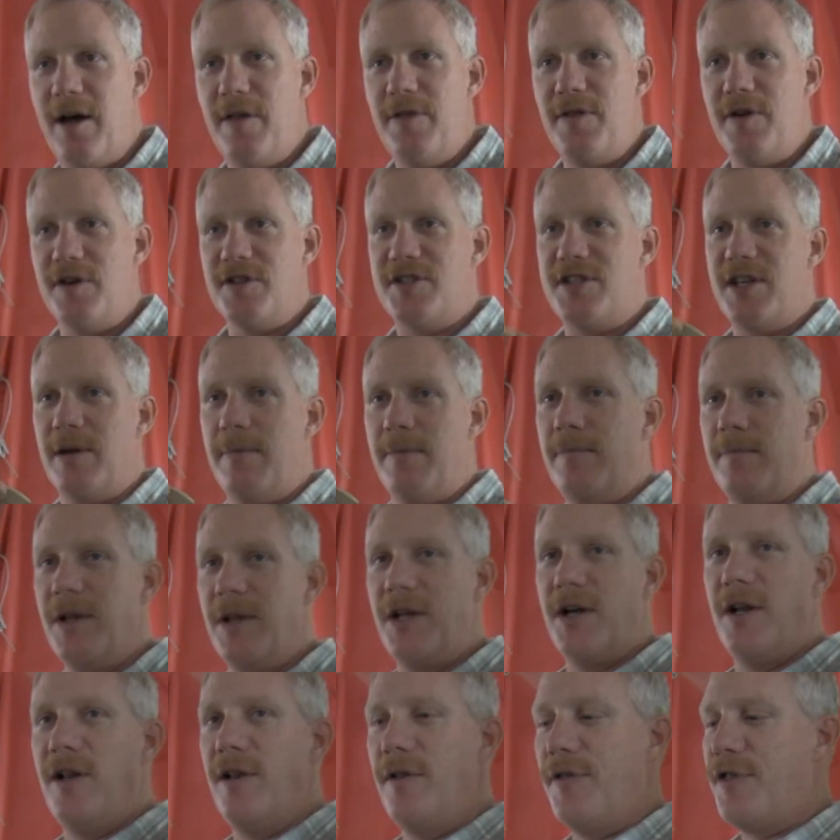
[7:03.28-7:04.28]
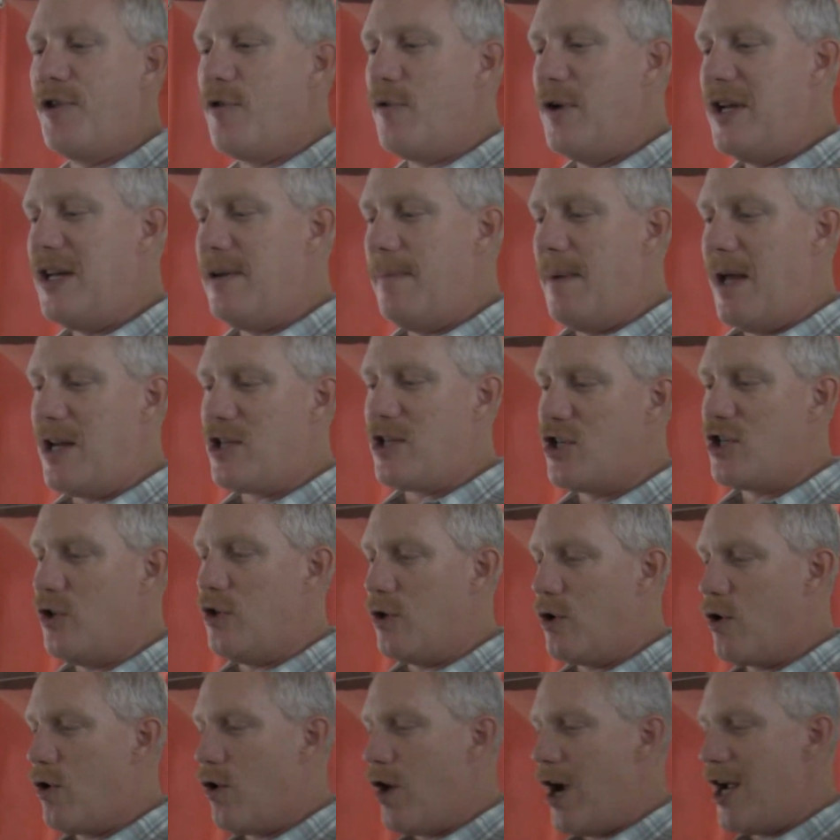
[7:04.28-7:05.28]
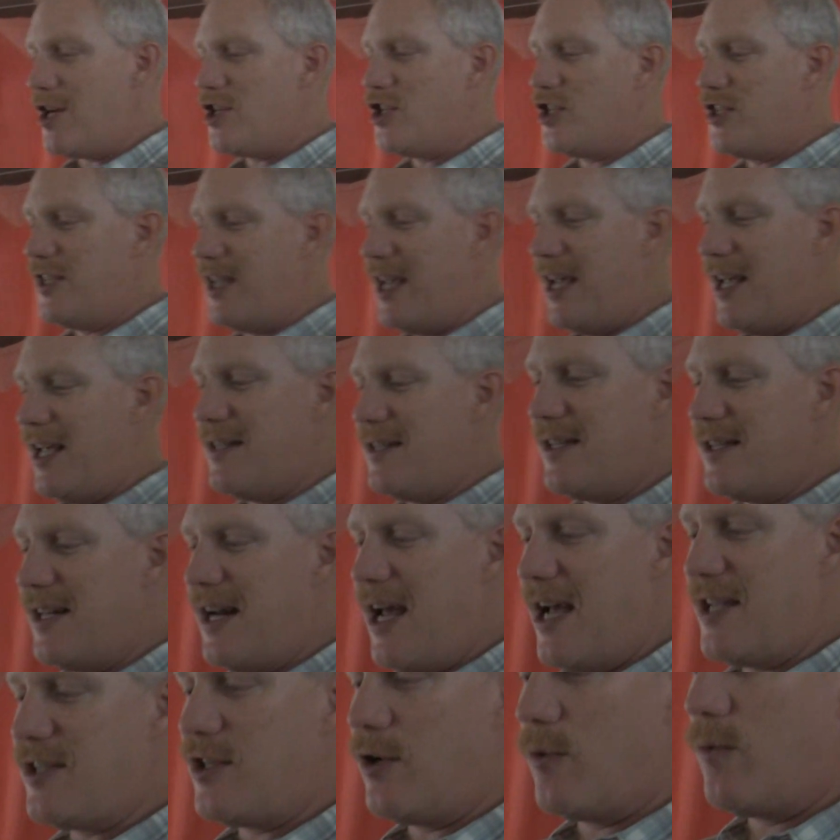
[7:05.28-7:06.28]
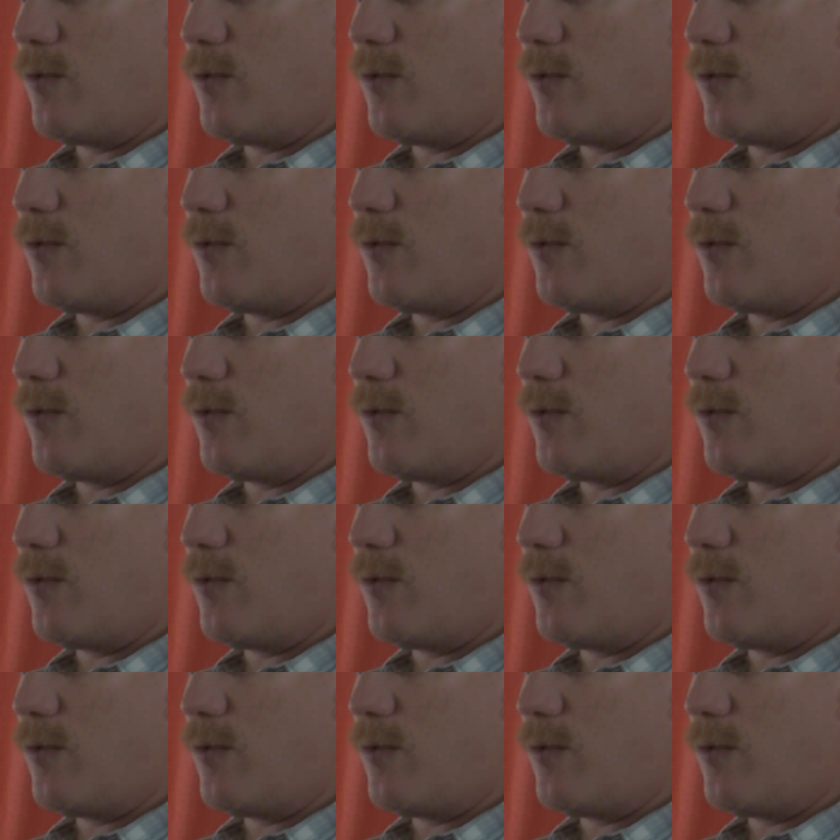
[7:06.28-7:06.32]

There's some little 3-dimensional crush scenes. It has a